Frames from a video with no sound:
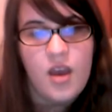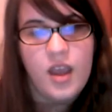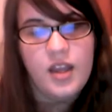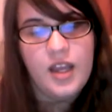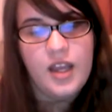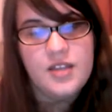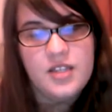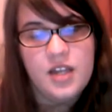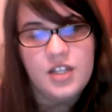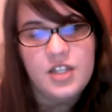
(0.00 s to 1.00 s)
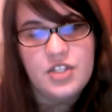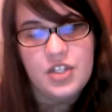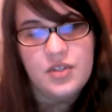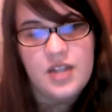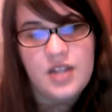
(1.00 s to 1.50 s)
In
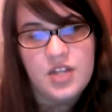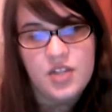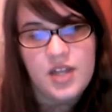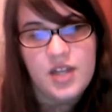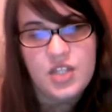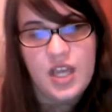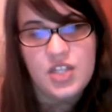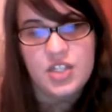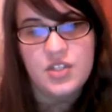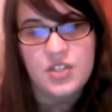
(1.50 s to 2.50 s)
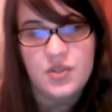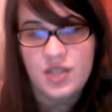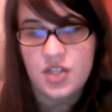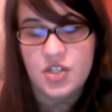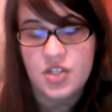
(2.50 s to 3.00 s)
1892, the National Education
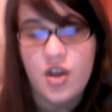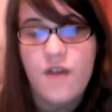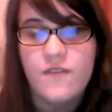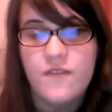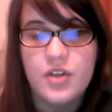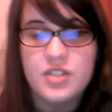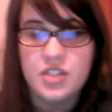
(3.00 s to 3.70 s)
Association first